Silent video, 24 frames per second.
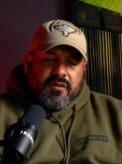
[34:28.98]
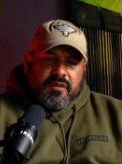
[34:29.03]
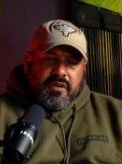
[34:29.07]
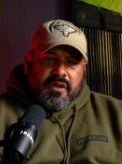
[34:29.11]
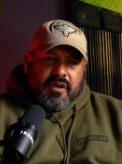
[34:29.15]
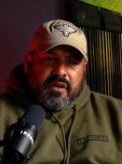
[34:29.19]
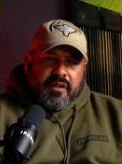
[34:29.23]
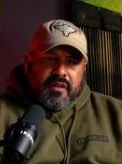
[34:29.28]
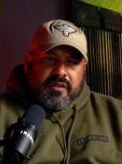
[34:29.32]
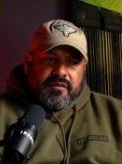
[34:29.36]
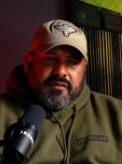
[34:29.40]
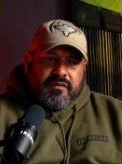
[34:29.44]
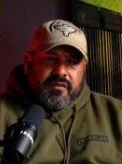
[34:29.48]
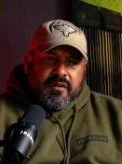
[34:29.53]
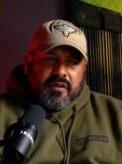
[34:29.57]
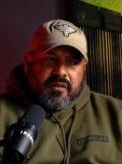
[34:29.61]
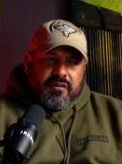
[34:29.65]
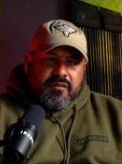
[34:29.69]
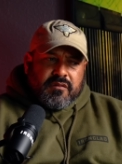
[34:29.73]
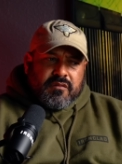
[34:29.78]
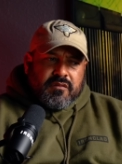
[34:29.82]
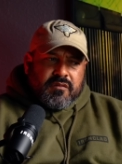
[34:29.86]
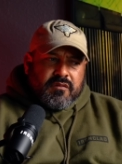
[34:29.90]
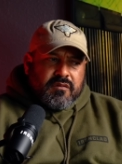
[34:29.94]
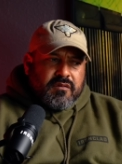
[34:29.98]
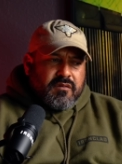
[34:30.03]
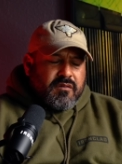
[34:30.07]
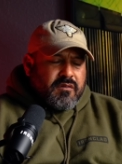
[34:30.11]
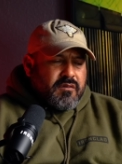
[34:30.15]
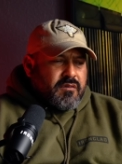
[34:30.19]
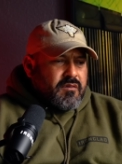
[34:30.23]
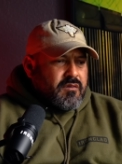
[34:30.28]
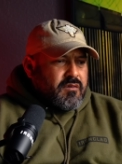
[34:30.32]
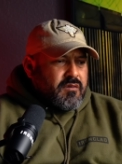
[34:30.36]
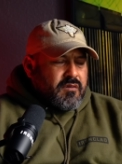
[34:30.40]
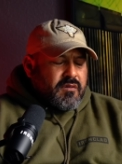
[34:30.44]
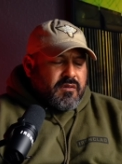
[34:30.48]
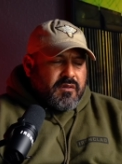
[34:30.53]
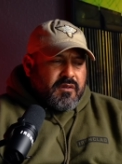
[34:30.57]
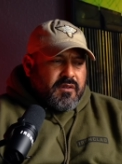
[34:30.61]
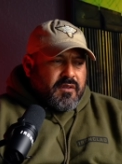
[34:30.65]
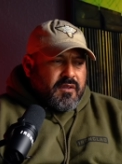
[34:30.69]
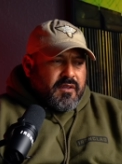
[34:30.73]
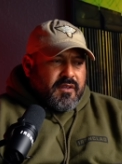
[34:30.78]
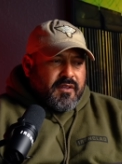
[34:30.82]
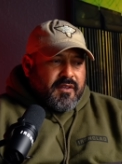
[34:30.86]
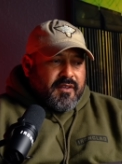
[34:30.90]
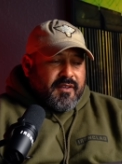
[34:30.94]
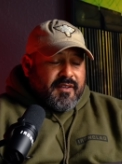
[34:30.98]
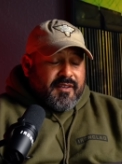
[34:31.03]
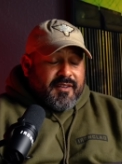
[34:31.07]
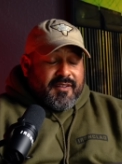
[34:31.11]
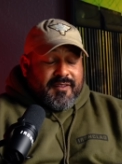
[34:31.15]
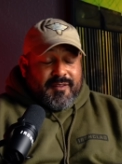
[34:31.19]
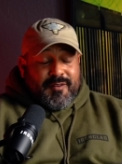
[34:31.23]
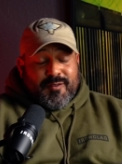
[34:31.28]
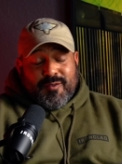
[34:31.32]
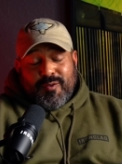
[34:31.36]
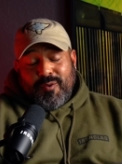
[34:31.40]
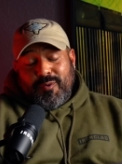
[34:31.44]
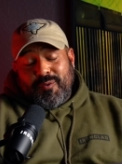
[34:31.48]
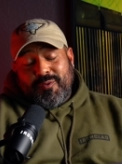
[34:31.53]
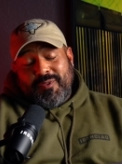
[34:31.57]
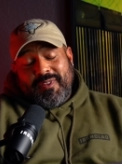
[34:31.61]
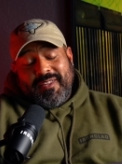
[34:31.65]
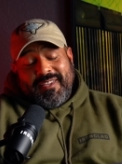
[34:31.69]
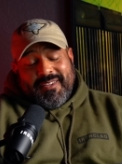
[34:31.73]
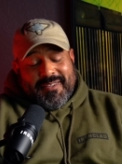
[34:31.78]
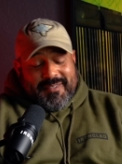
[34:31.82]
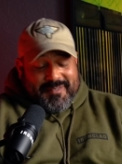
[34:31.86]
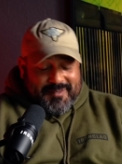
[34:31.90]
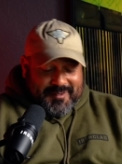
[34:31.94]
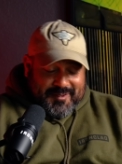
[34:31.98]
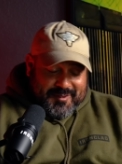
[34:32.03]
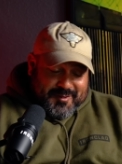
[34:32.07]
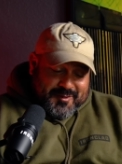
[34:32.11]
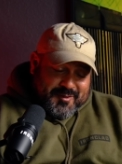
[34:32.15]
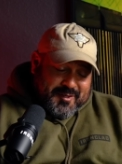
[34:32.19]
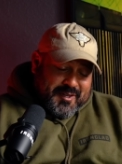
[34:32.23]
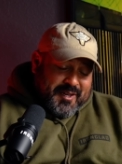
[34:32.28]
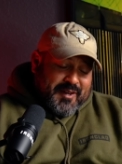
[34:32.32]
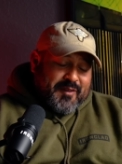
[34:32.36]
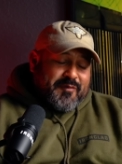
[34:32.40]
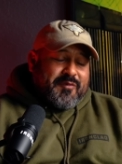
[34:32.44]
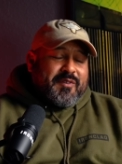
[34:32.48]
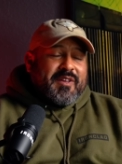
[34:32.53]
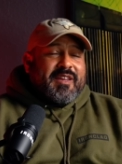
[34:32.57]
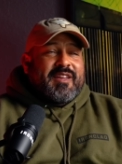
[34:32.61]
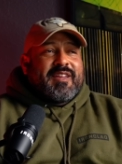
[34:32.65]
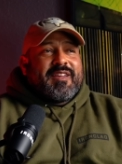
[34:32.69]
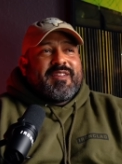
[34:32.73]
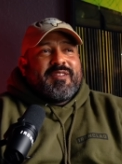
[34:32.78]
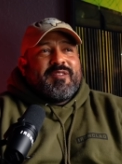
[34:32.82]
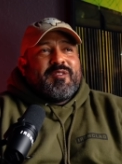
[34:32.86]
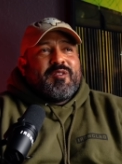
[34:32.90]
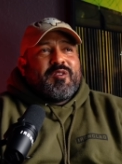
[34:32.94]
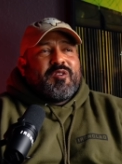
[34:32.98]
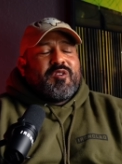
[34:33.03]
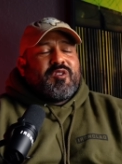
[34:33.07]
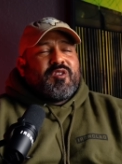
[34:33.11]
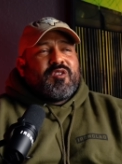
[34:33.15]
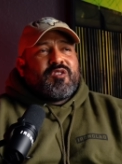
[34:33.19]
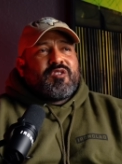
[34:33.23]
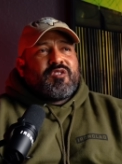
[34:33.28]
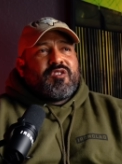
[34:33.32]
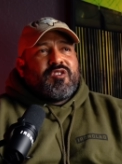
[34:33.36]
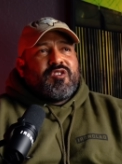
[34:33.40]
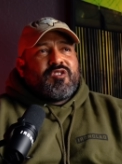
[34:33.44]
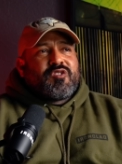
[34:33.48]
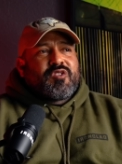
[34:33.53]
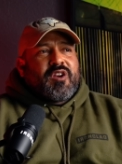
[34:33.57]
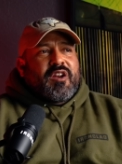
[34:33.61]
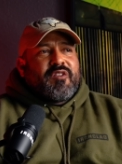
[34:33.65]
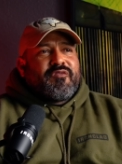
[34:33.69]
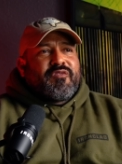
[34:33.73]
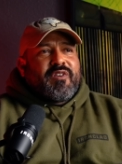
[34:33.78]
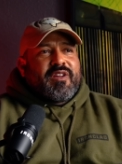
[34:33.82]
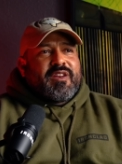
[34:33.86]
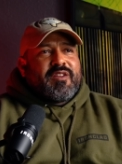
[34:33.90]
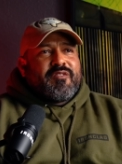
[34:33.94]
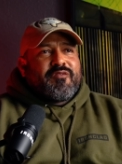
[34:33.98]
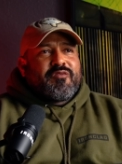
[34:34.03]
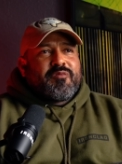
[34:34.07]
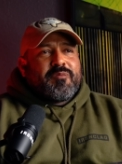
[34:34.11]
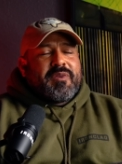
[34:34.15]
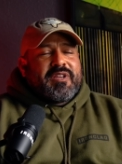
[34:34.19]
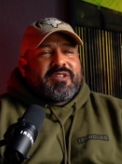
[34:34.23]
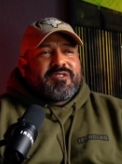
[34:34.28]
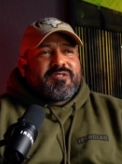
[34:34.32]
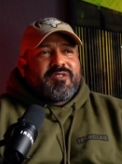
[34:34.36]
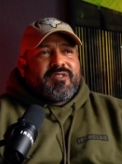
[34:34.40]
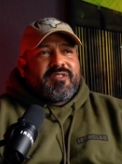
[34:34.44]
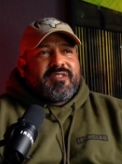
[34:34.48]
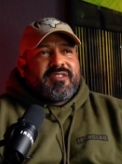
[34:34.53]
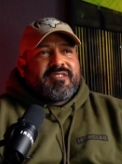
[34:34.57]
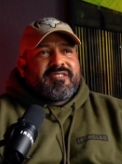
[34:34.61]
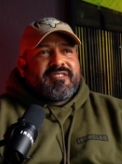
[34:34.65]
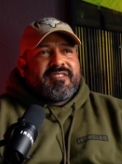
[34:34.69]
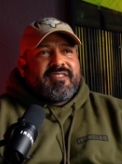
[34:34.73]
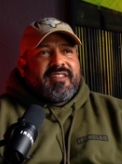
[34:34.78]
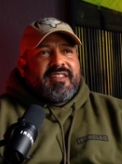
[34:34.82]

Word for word: Yeah, that sounds this whole thing is just kind of, it, you know, you, you try and find information on this.